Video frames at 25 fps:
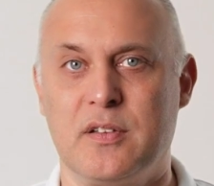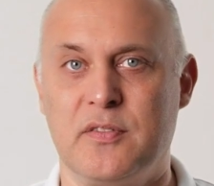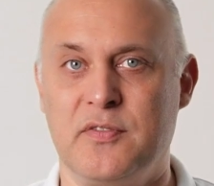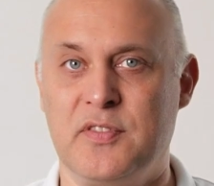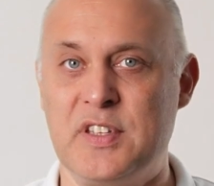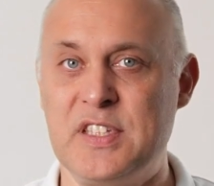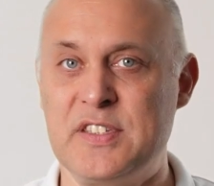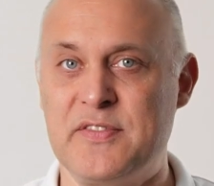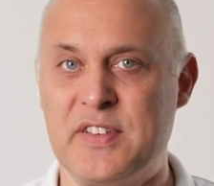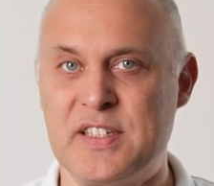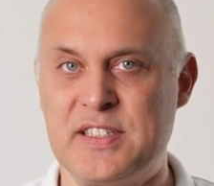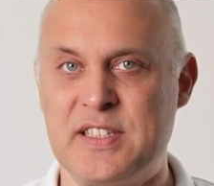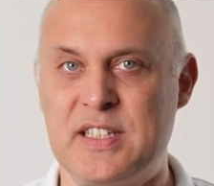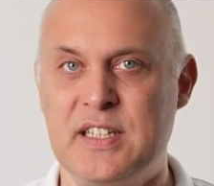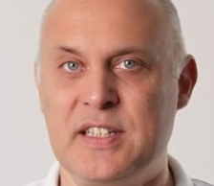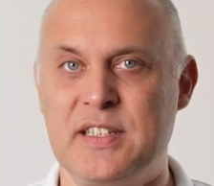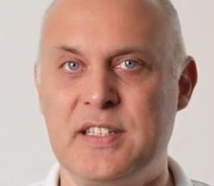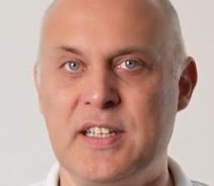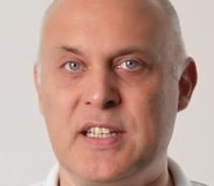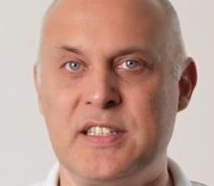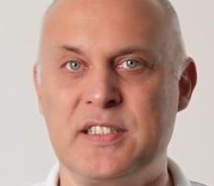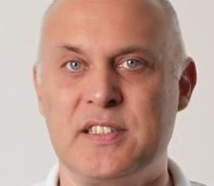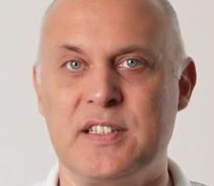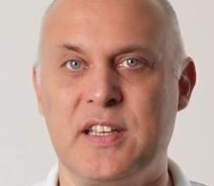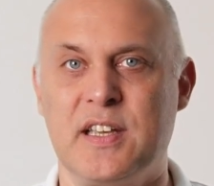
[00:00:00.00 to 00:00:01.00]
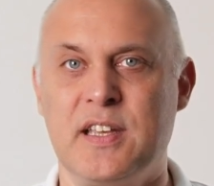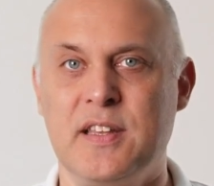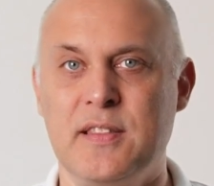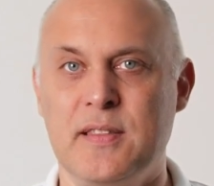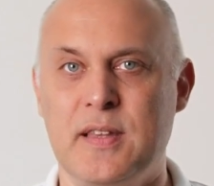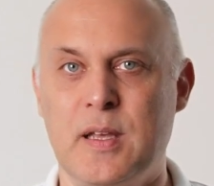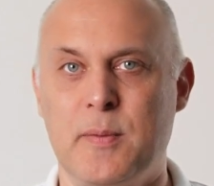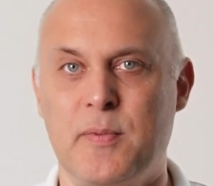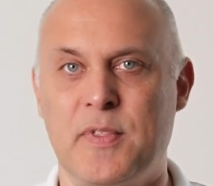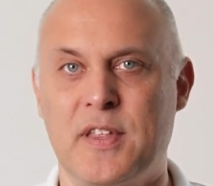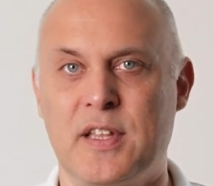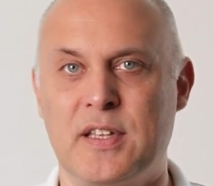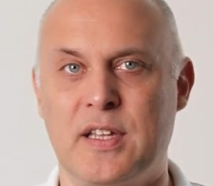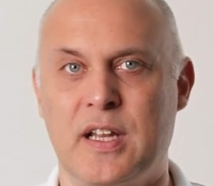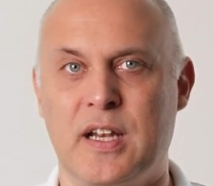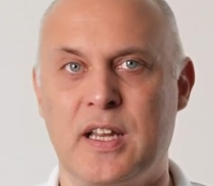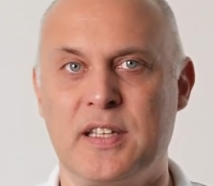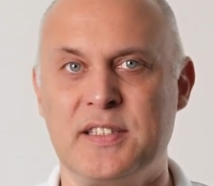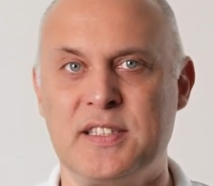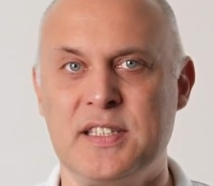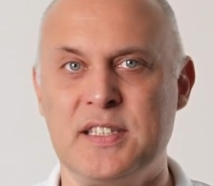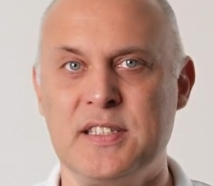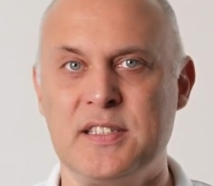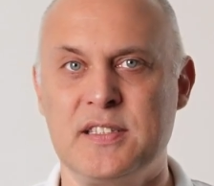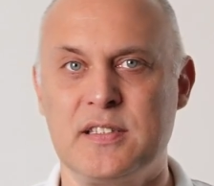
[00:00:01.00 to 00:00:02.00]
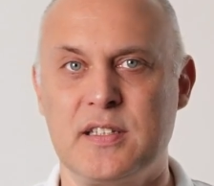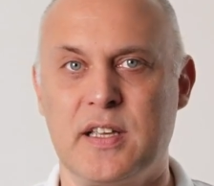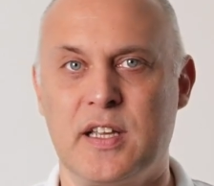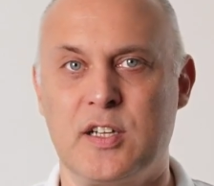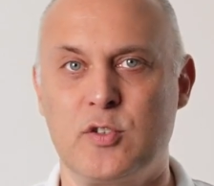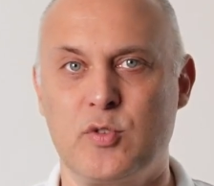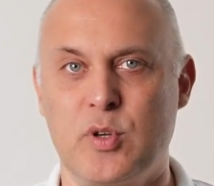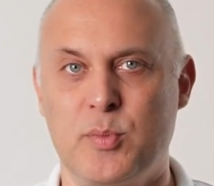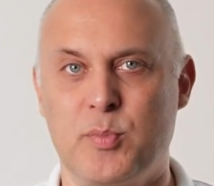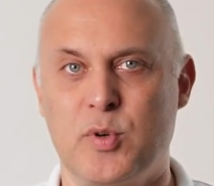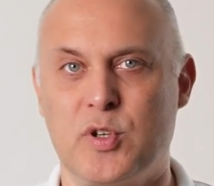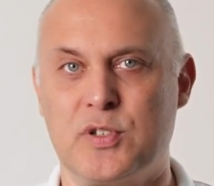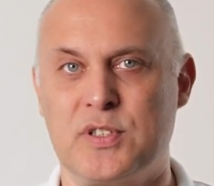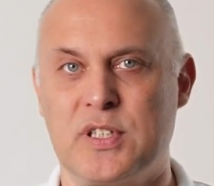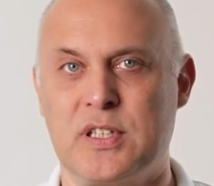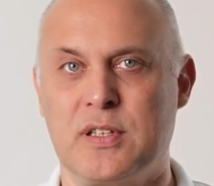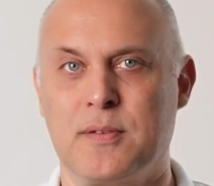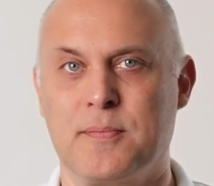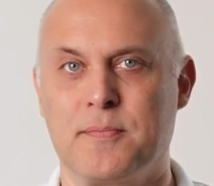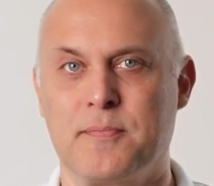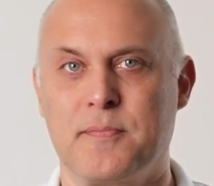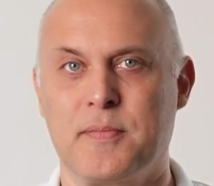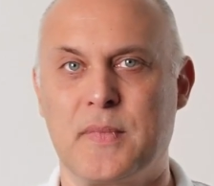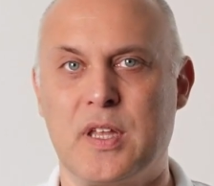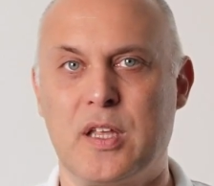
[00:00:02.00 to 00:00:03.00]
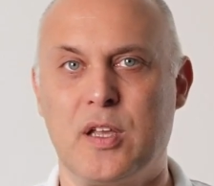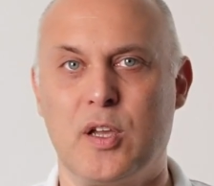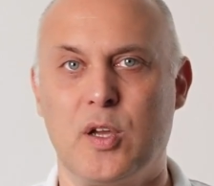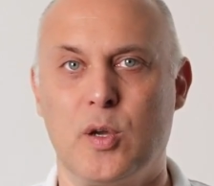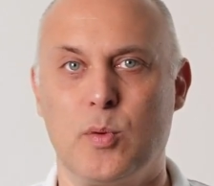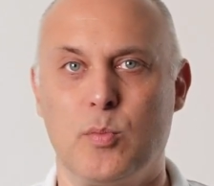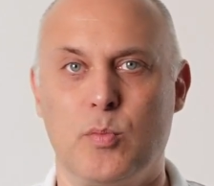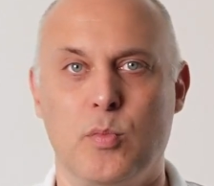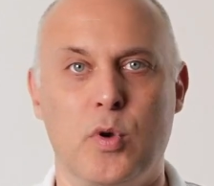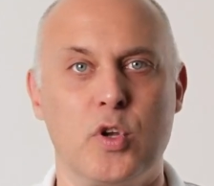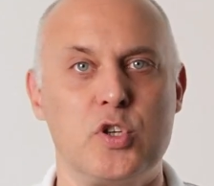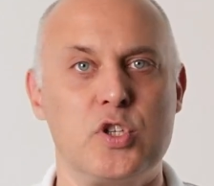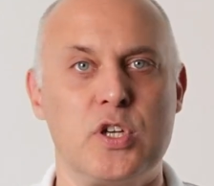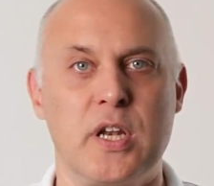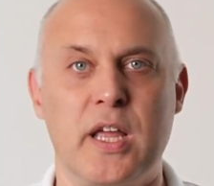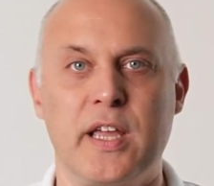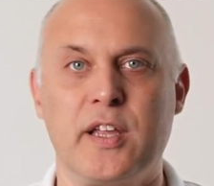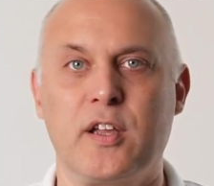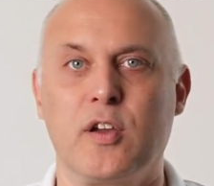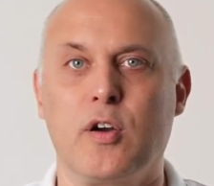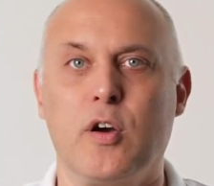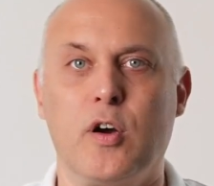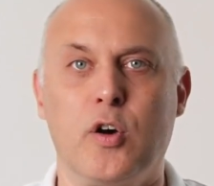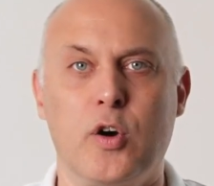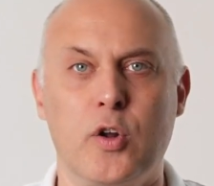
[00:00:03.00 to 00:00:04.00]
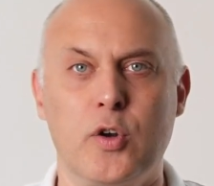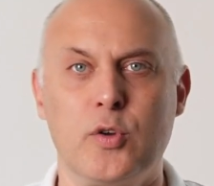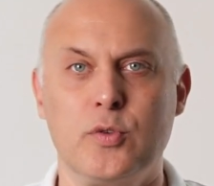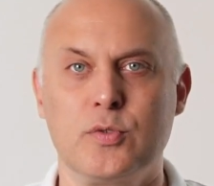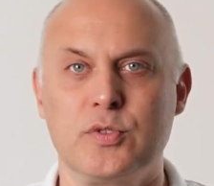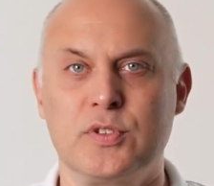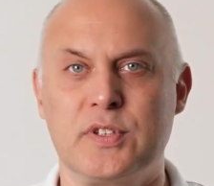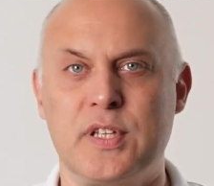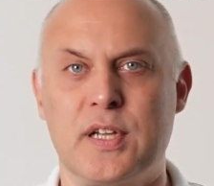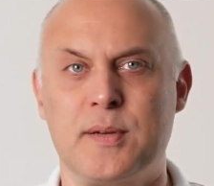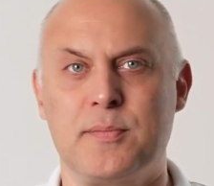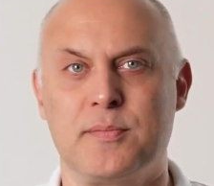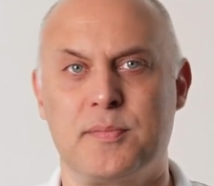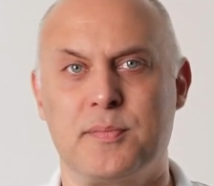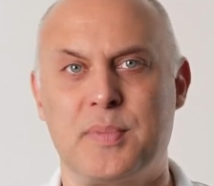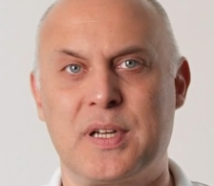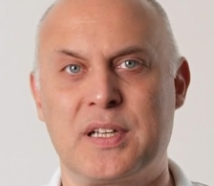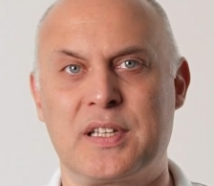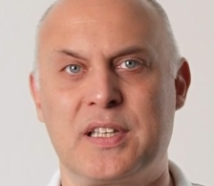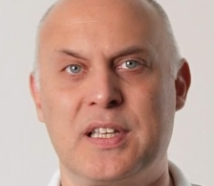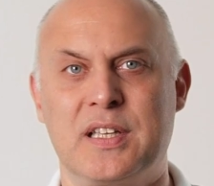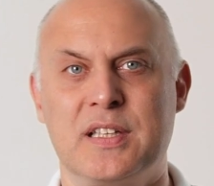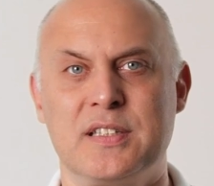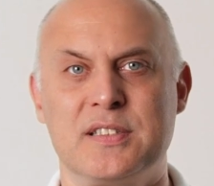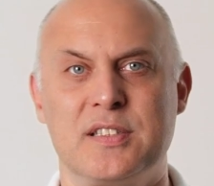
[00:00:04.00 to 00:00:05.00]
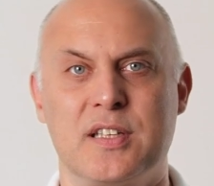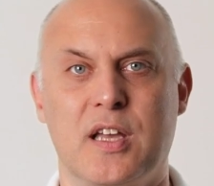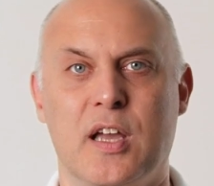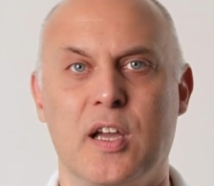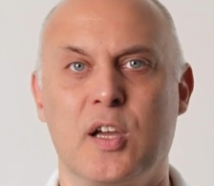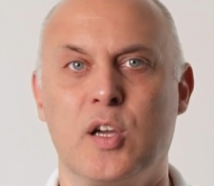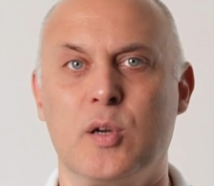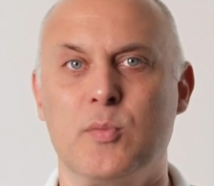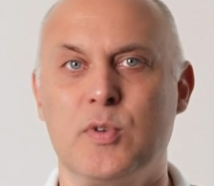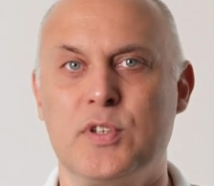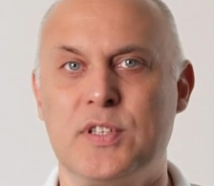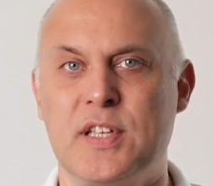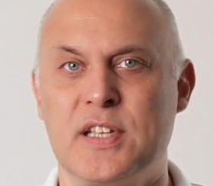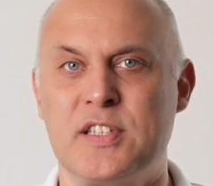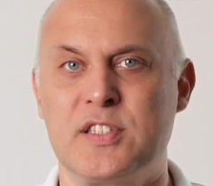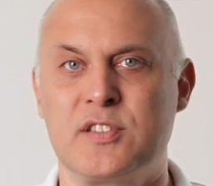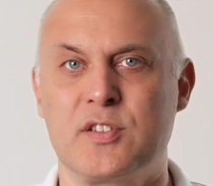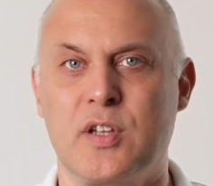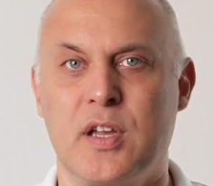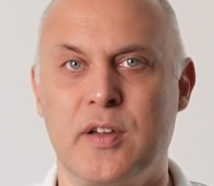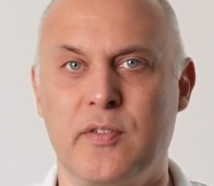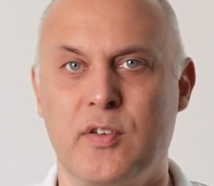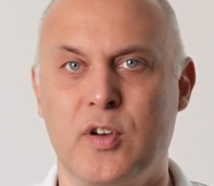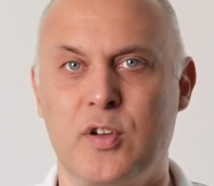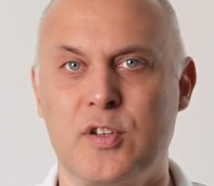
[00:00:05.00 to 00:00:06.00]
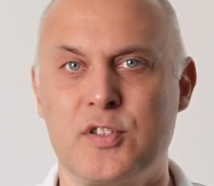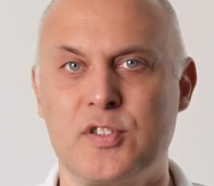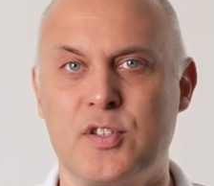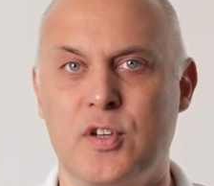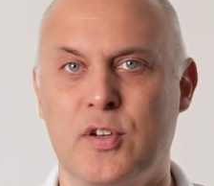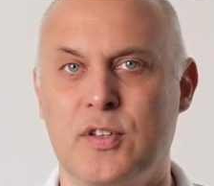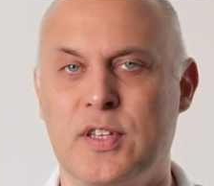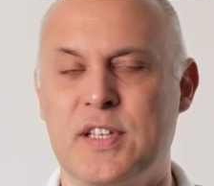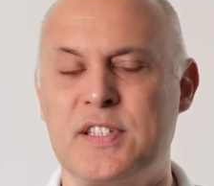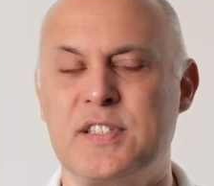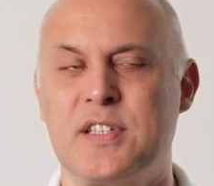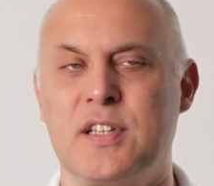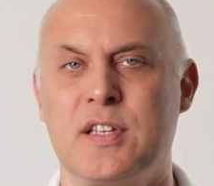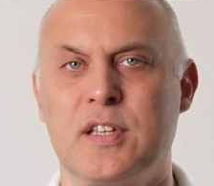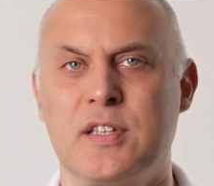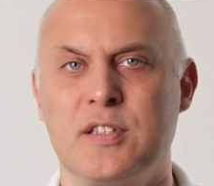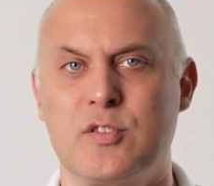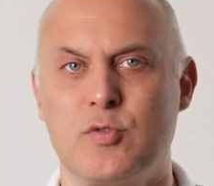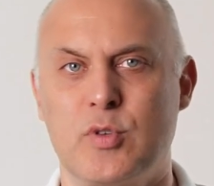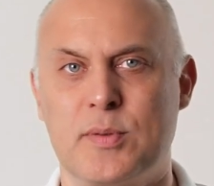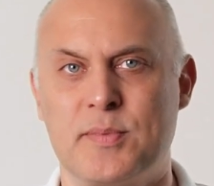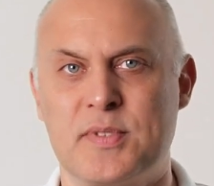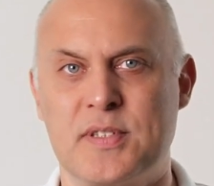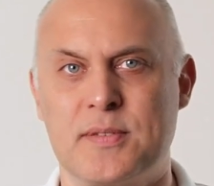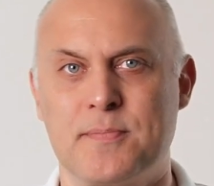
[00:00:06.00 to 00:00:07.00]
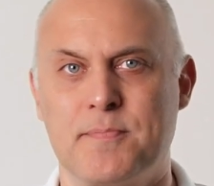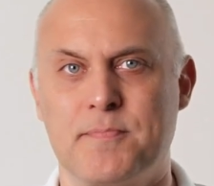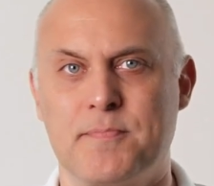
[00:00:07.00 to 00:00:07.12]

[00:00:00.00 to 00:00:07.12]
This facilitates in-depth analysis and reporting, much like how long-term parkings accommodates travelers on extended trips.